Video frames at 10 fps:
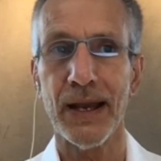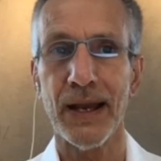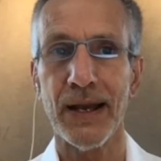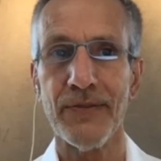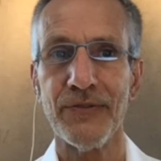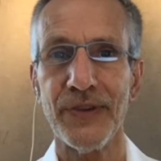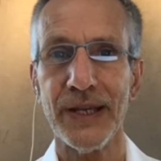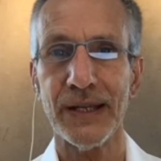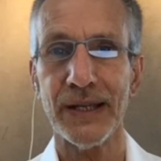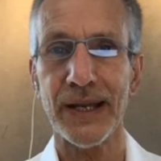
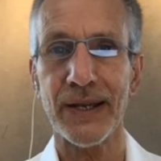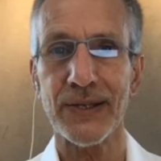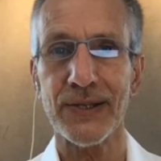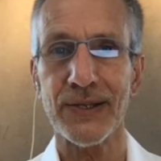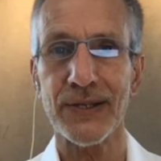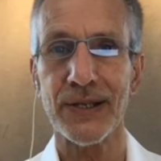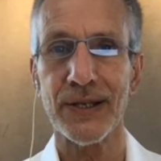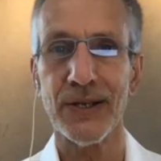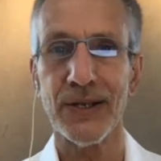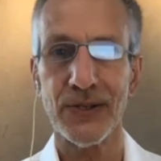feelings
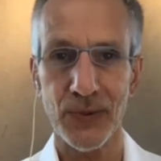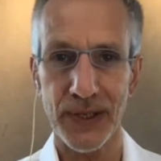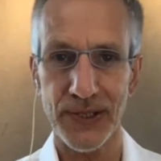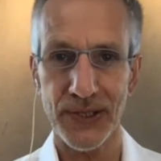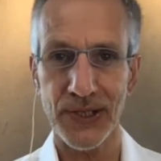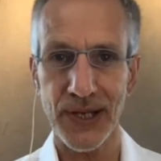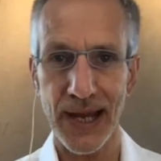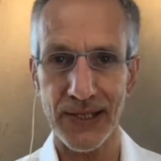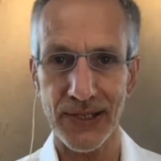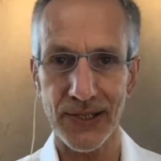to
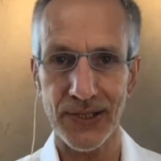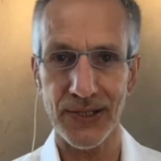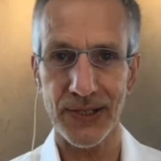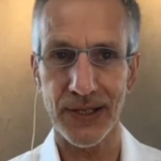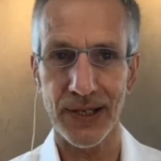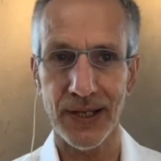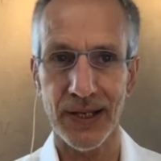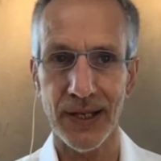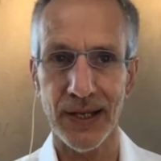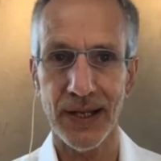assess
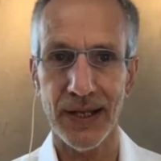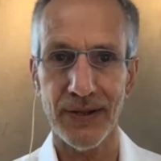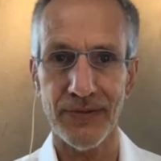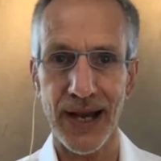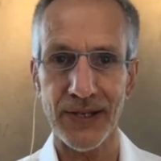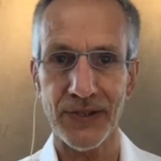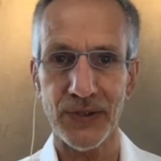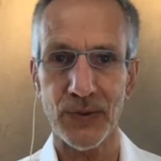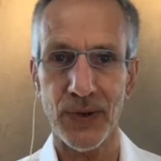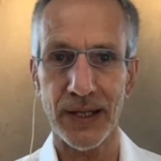the Vastu
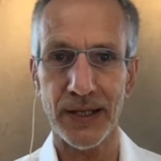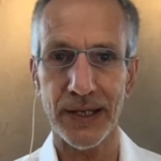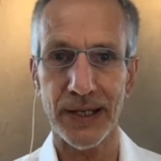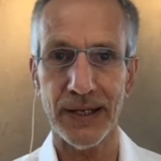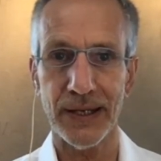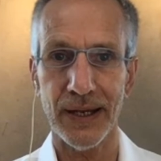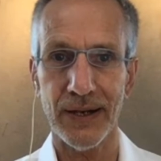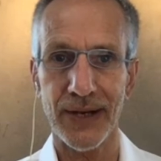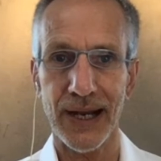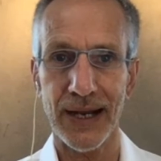quality of a
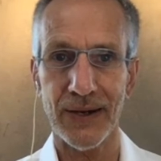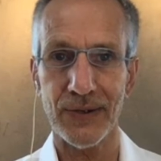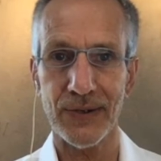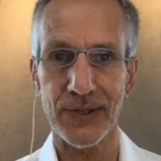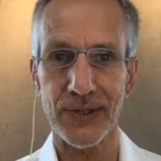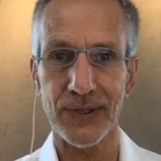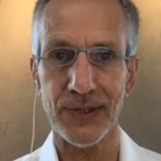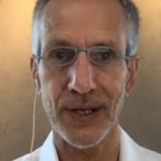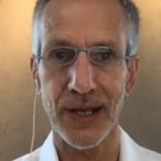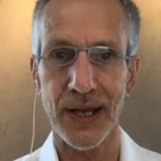house.
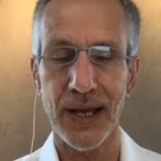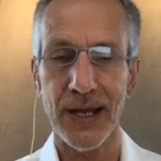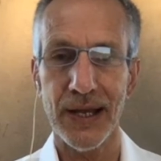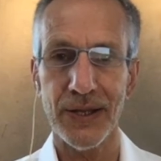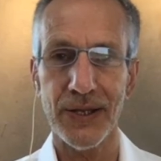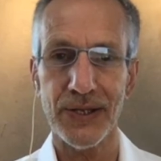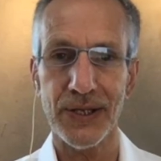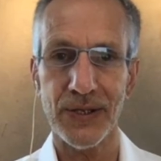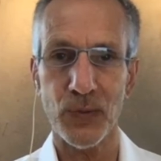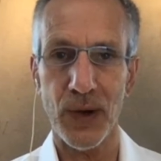This
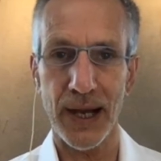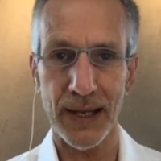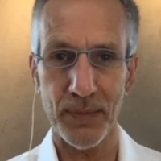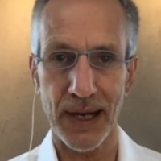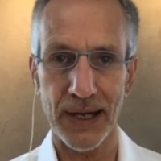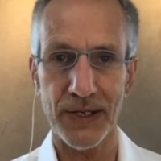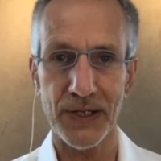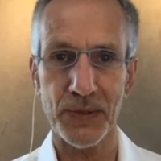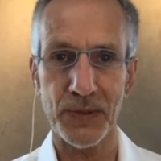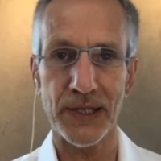is why Maharishi
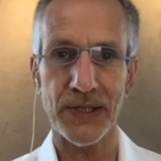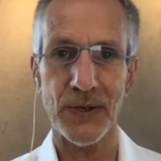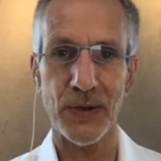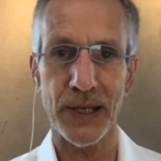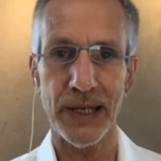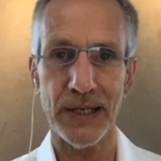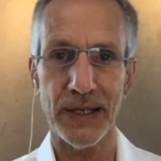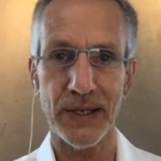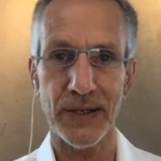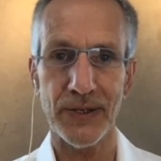spent so many
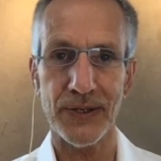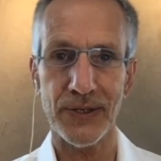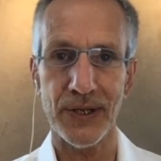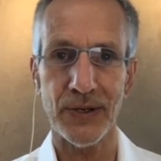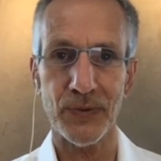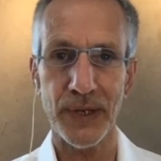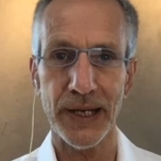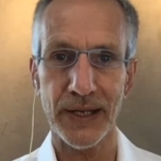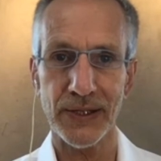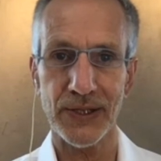years
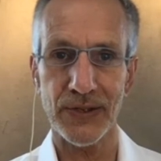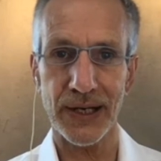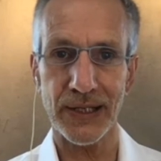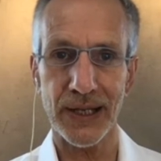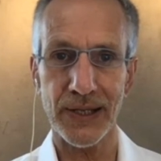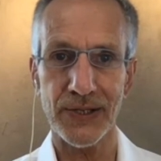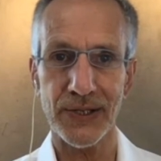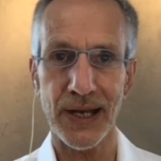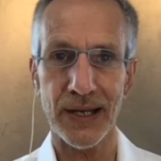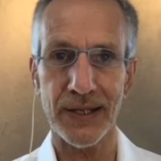reconstructing this
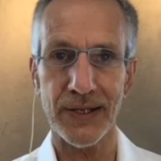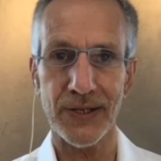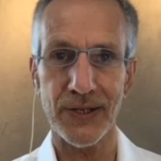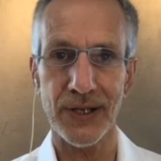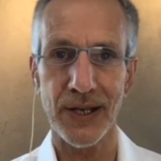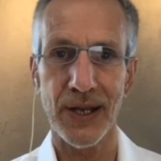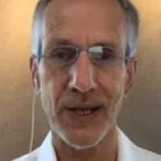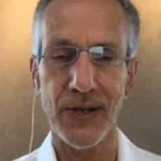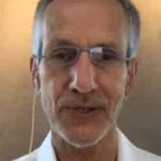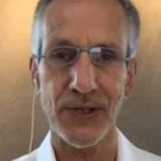knowledge
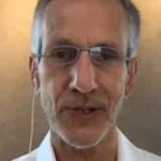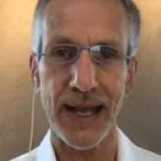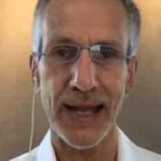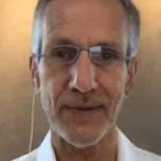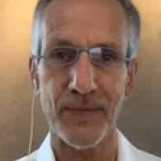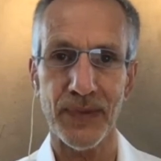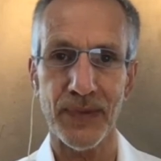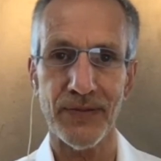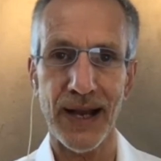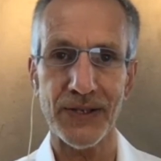so that
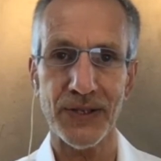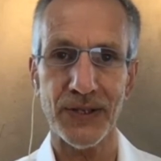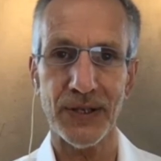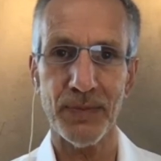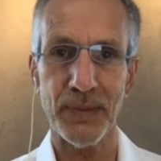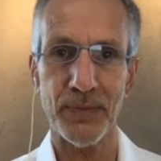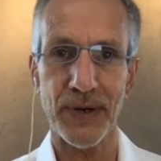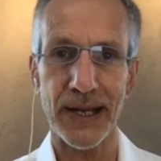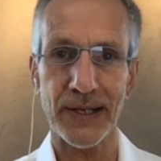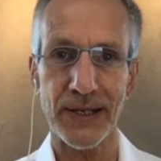Vastu could be
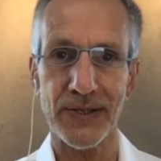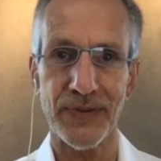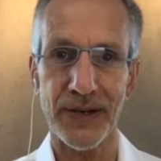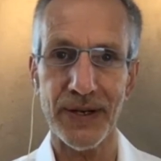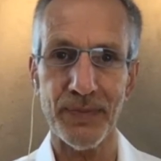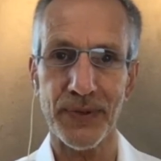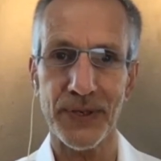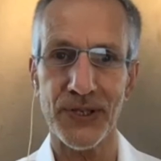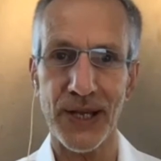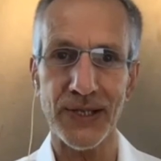practiced very
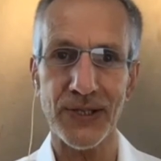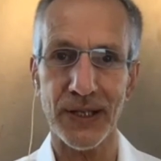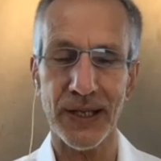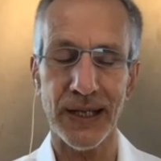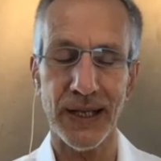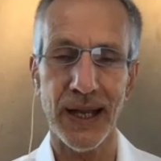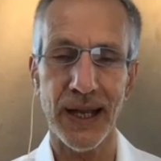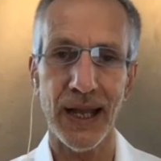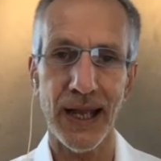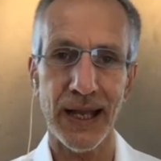precisely
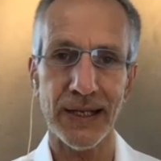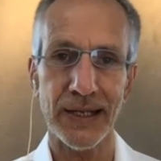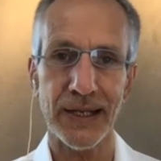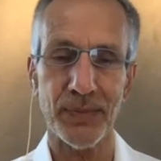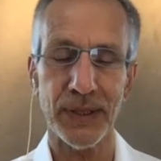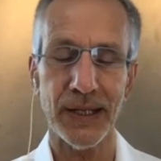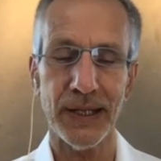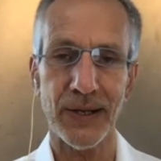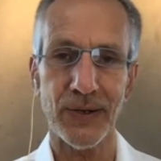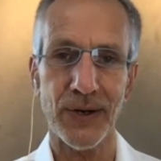and completely
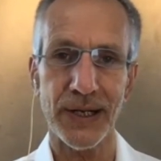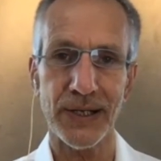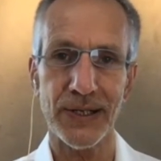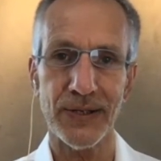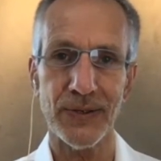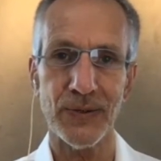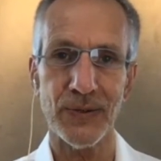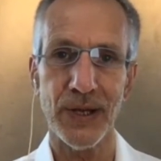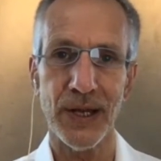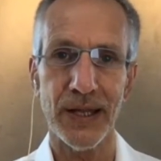according to
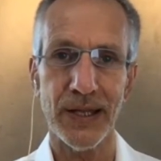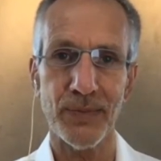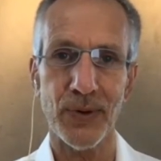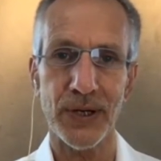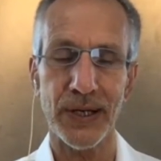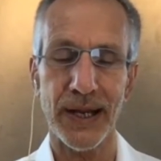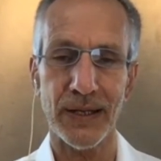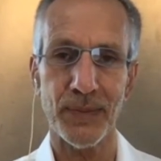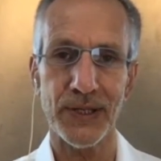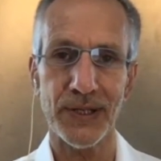the important
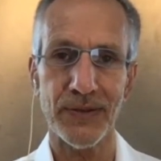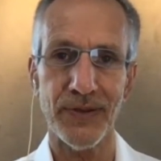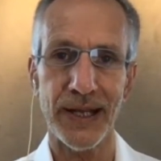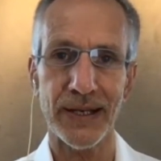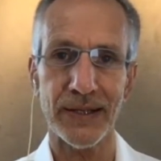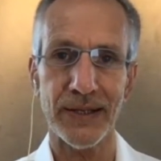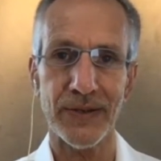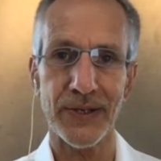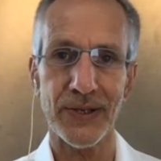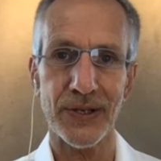elements of the Vedic
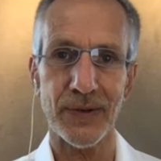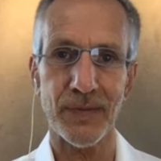literature.